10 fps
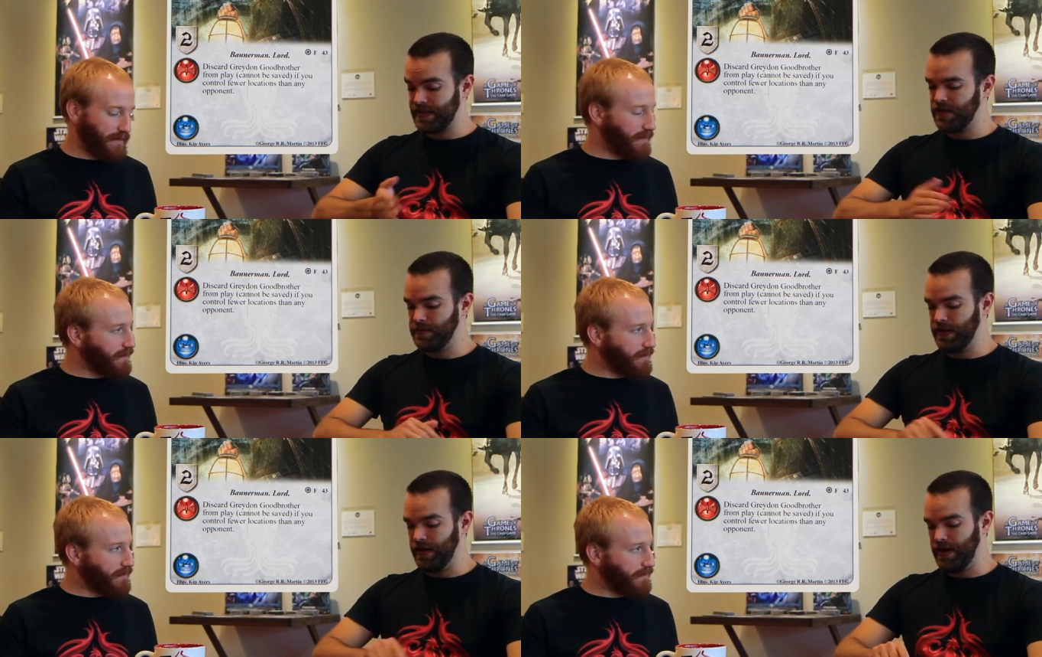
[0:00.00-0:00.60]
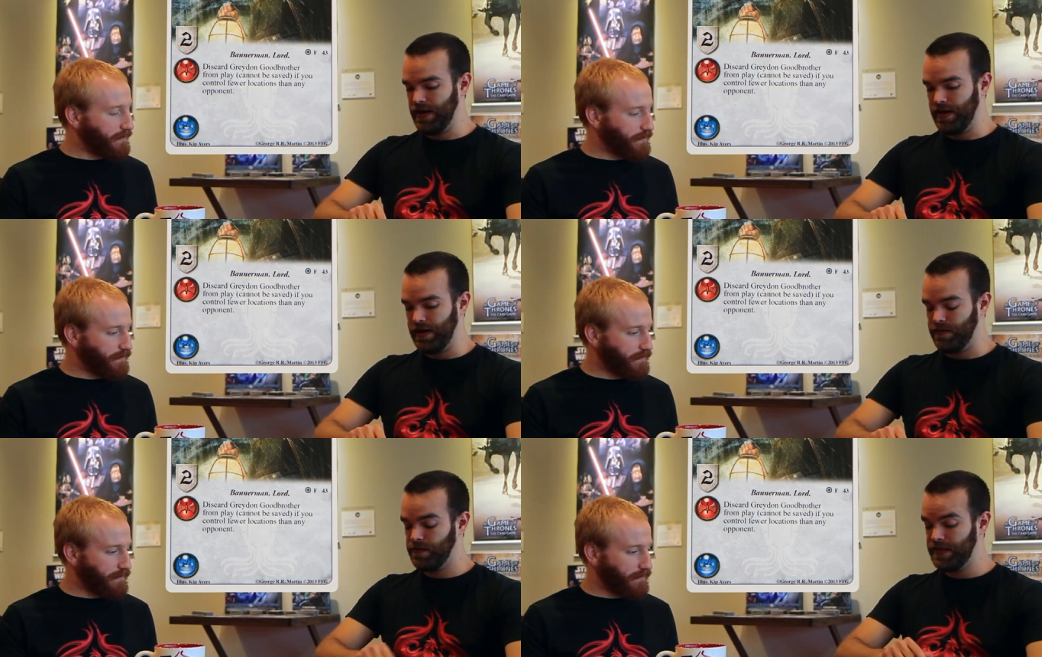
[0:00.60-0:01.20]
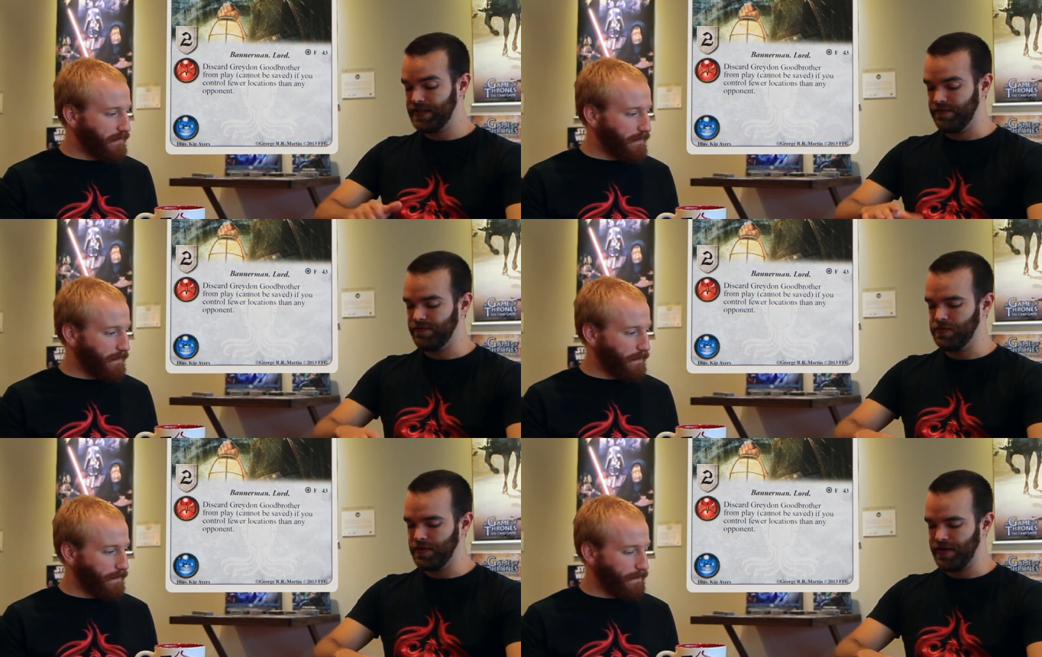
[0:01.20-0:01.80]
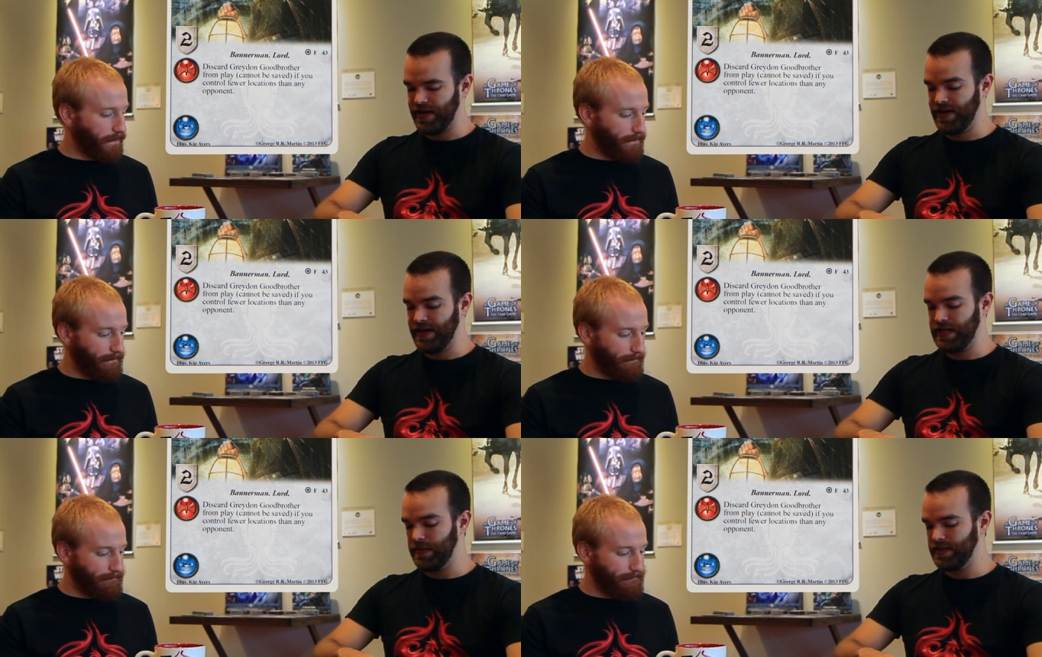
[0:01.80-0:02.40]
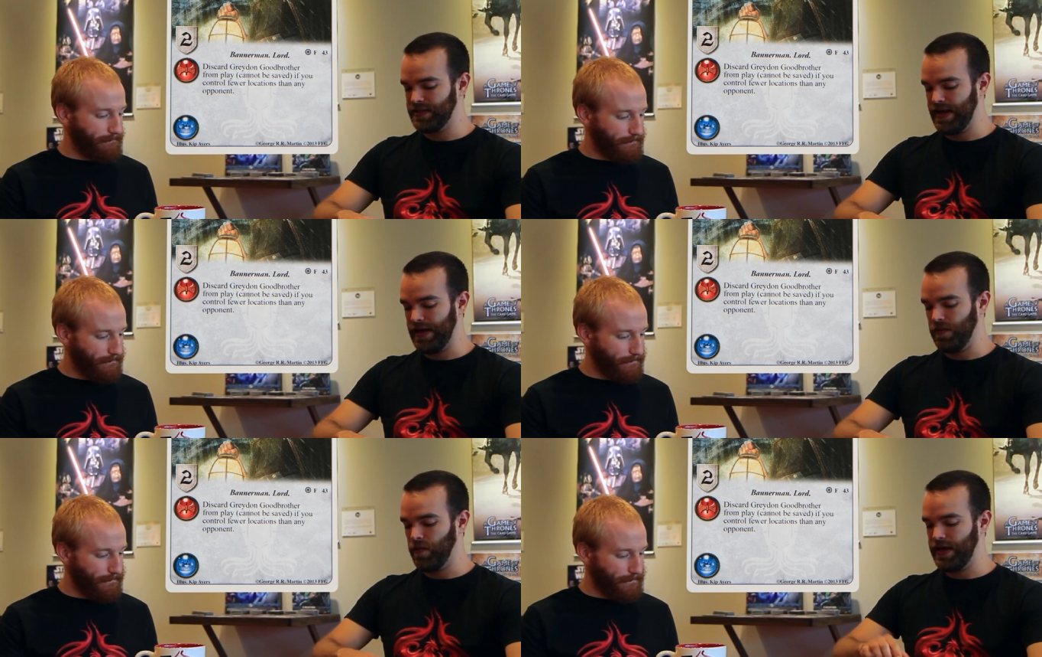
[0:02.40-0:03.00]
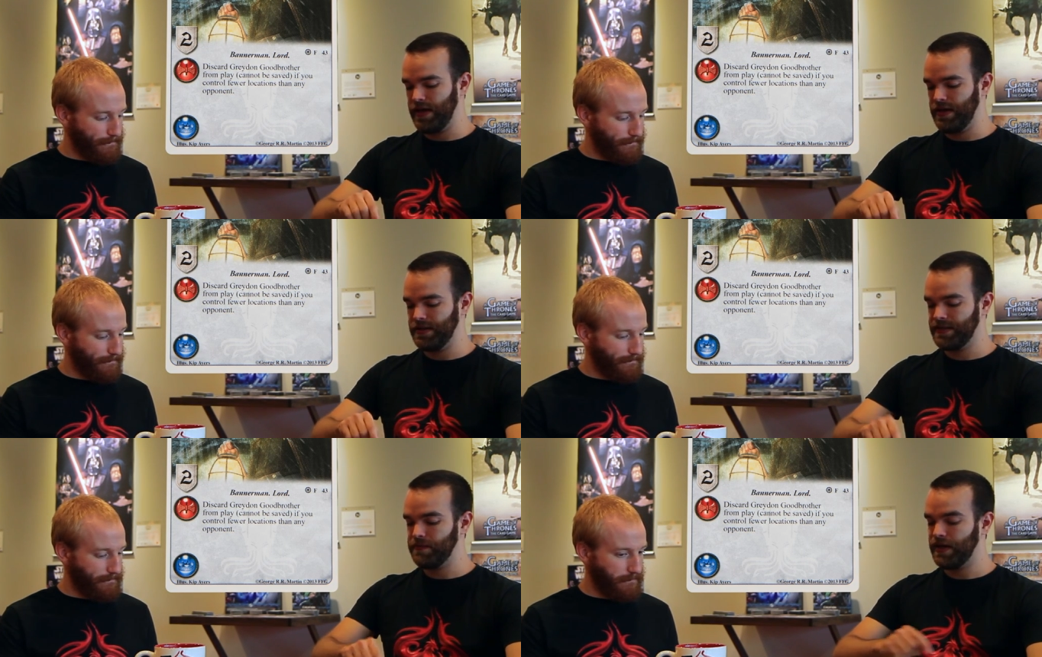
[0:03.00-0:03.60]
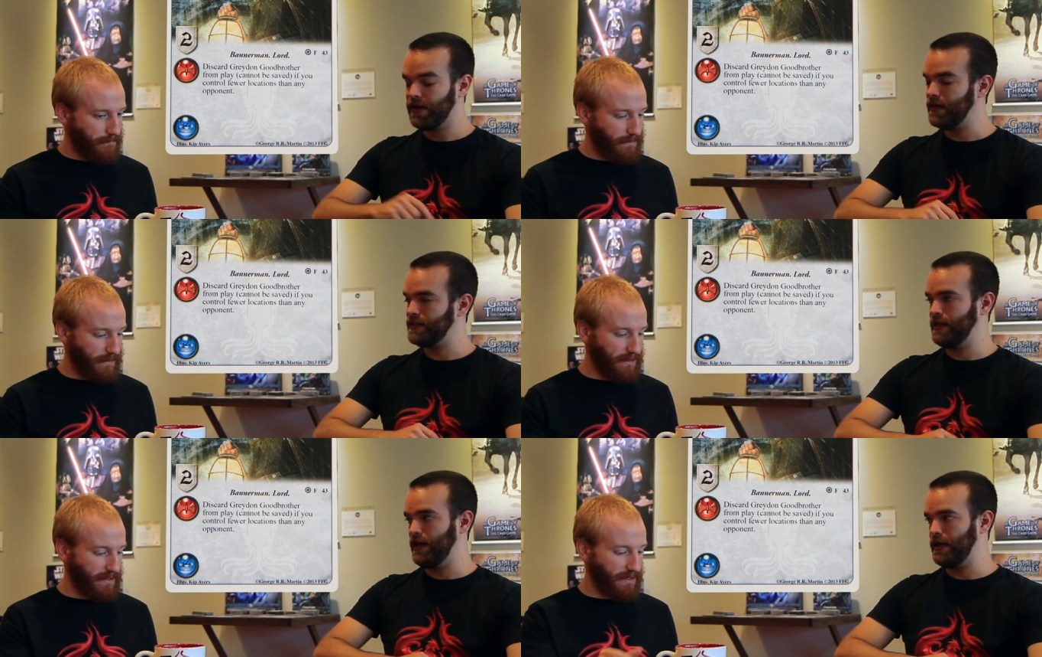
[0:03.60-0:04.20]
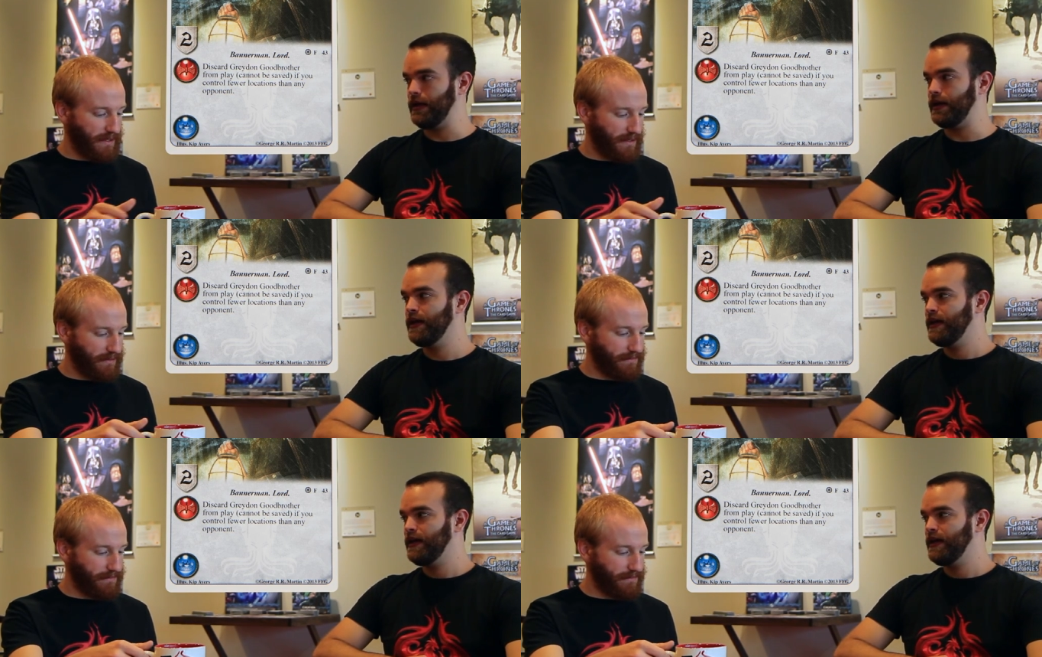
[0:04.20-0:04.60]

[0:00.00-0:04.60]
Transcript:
Speaker 1: the ultimate uh, reason for cutting him is that when something costs nothing,